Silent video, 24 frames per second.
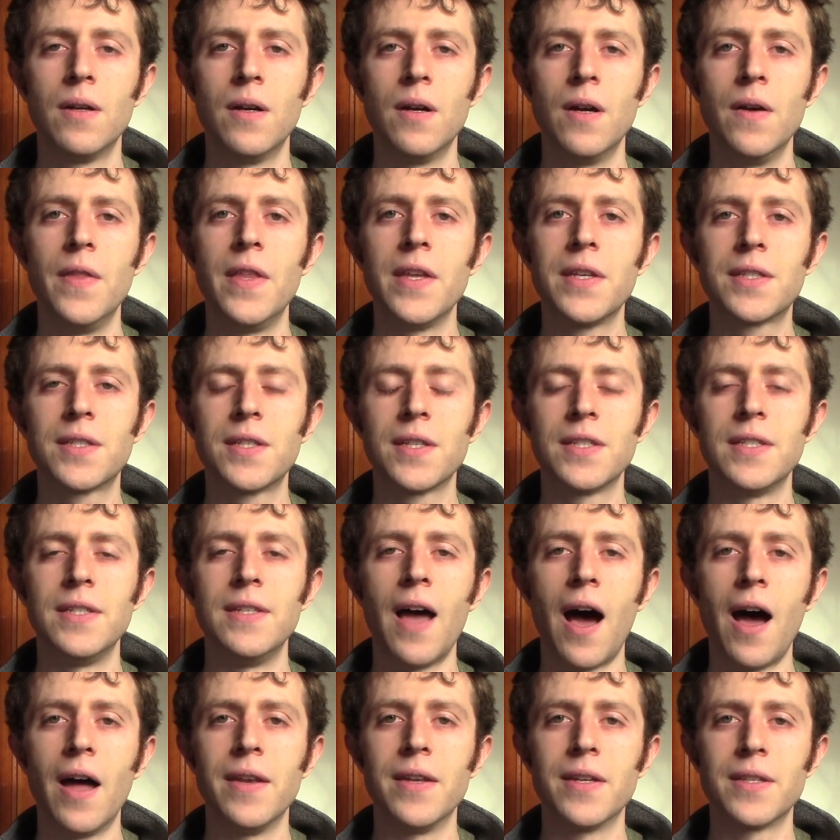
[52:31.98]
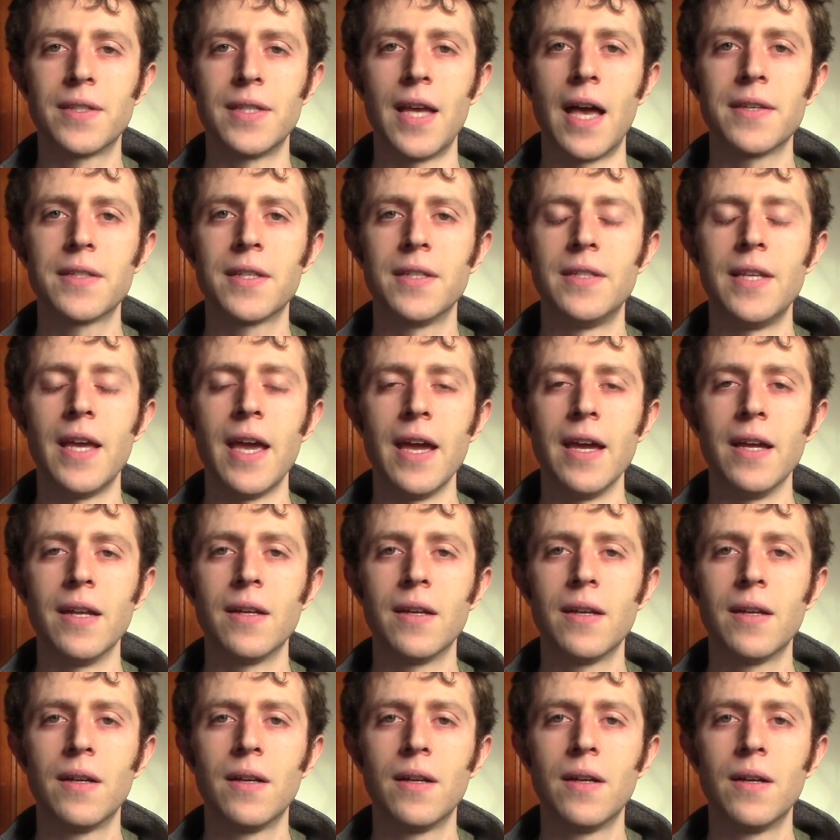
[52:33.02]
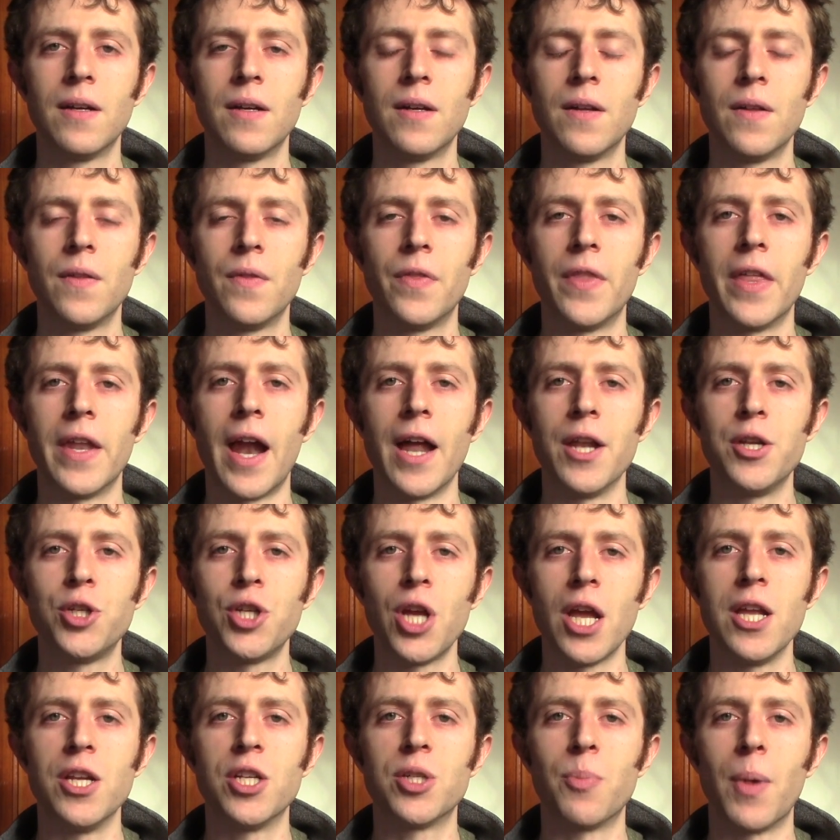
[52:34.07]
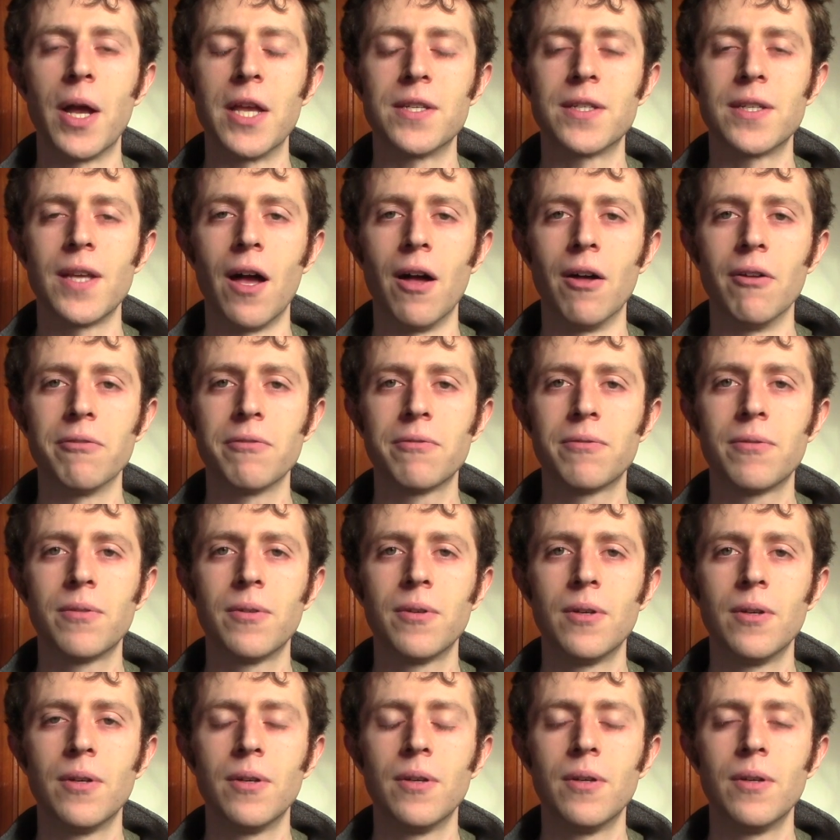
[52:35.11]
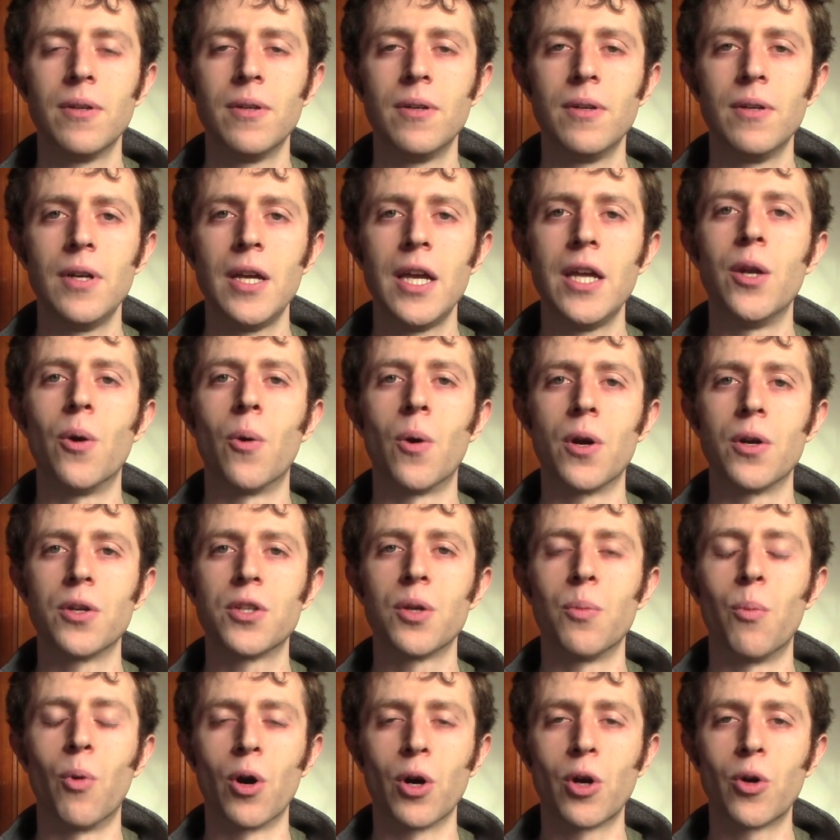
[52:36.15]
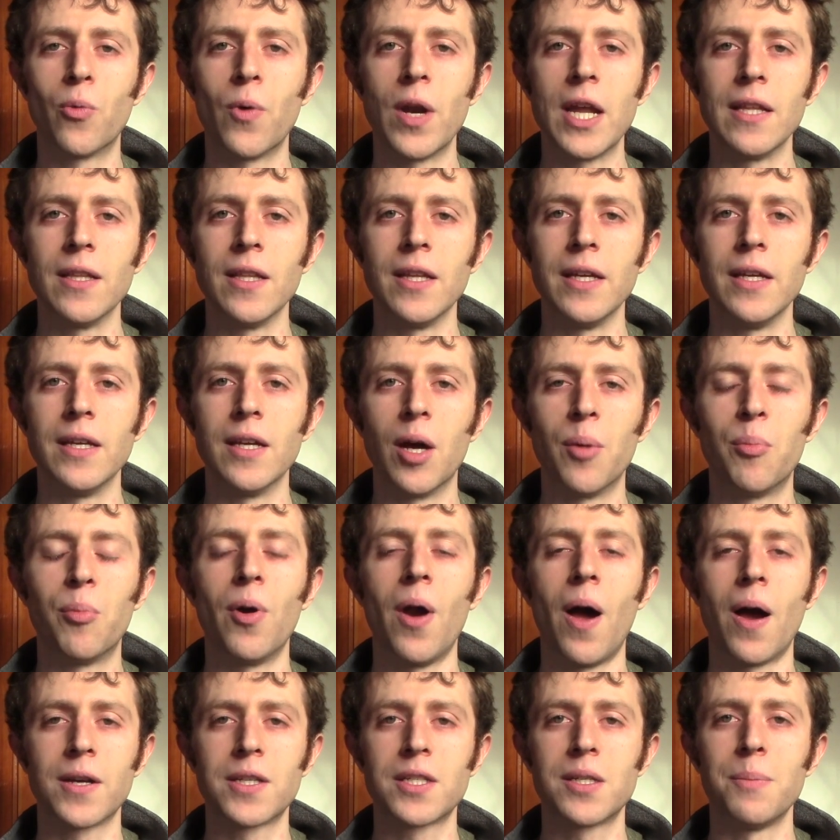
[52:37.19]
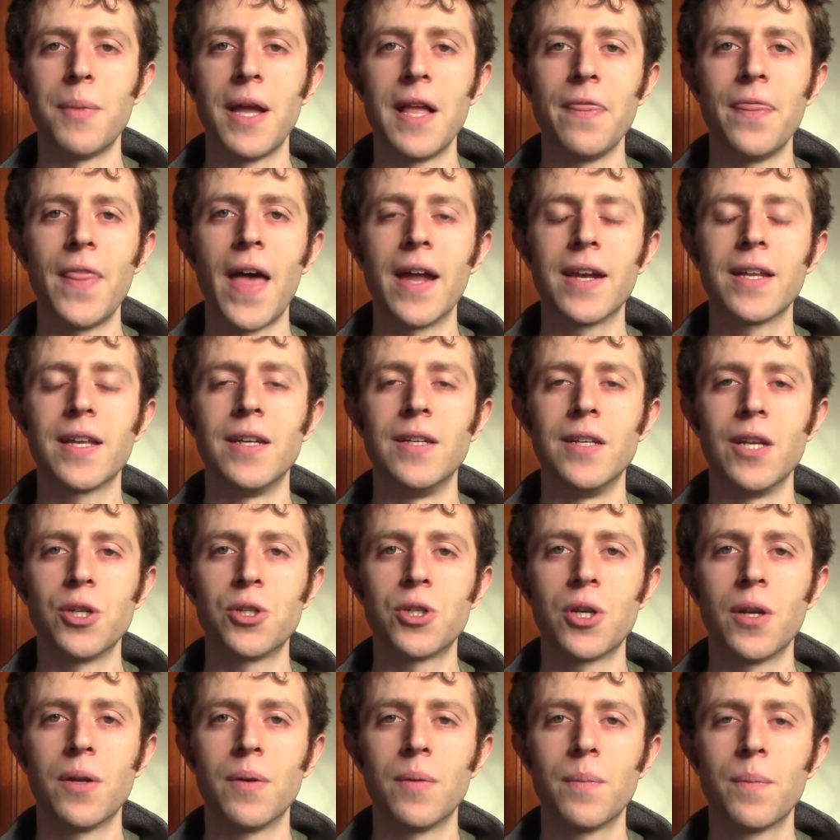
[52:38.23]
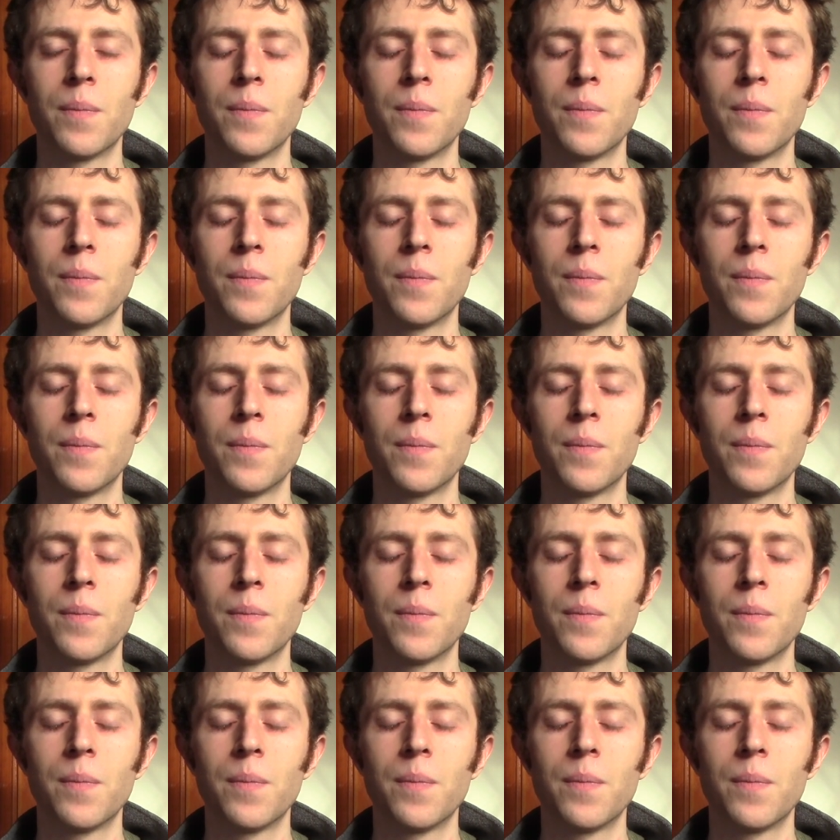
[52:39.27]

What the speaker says: this does not necessitate that I change myself in order to more greatly approximate that condition.